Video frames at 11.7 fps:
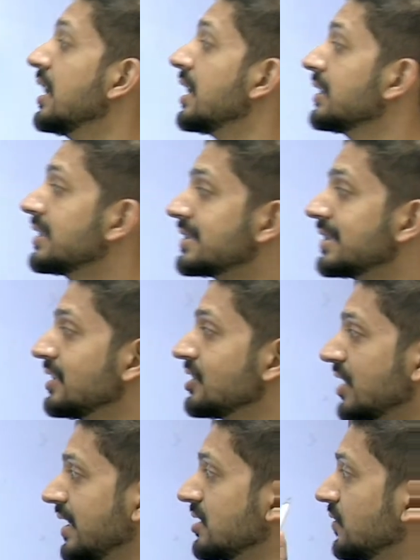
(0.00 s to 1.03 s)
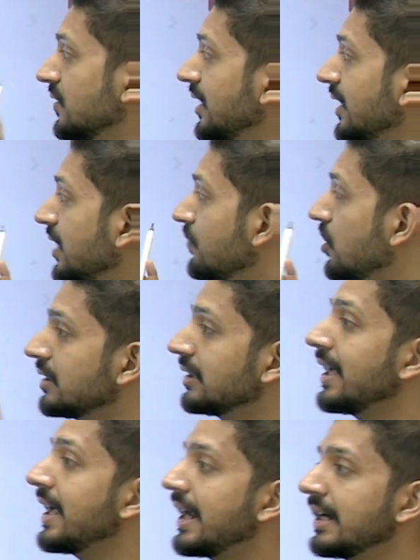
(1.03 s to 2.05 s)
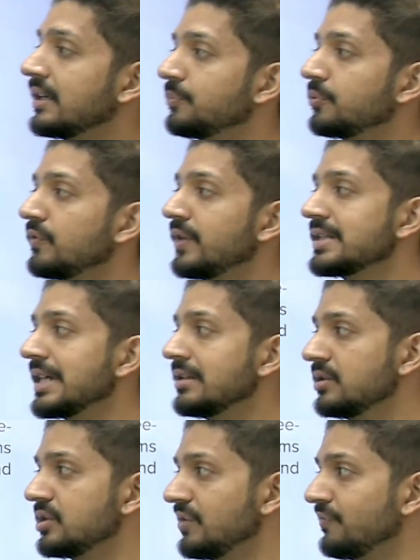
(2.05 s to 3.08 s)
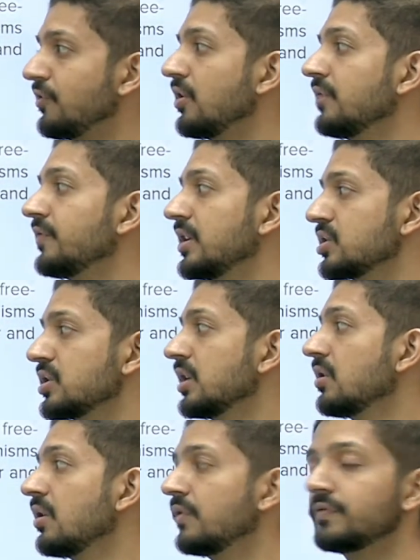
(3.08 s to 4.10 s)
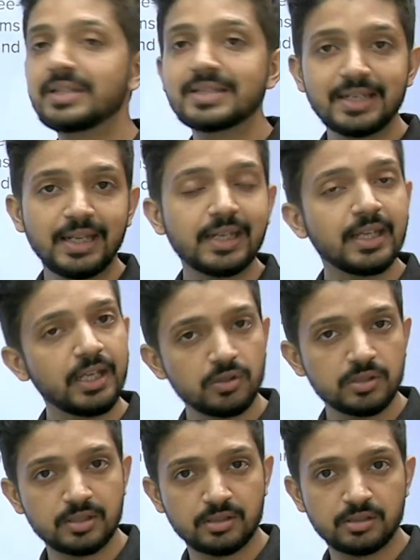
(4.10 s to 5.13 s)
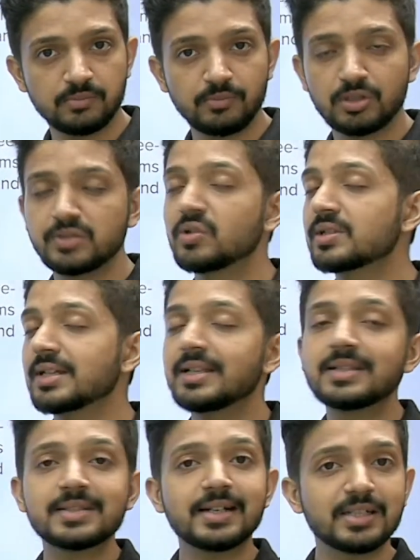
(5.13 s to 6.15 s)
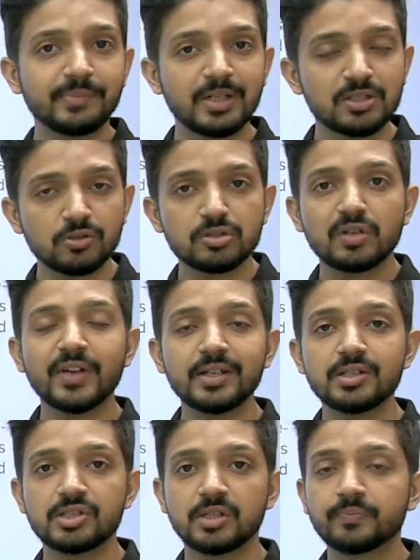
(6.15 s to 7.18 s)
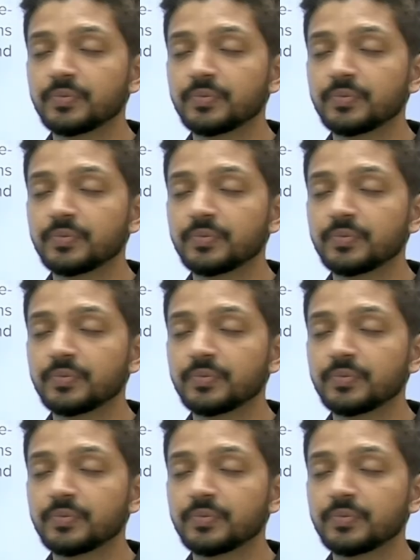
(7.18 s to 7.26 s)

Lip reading: The sun shines over the lake water and provides energy for functioning of this lake ecosystem, because you know sun is the ultimate source of energy.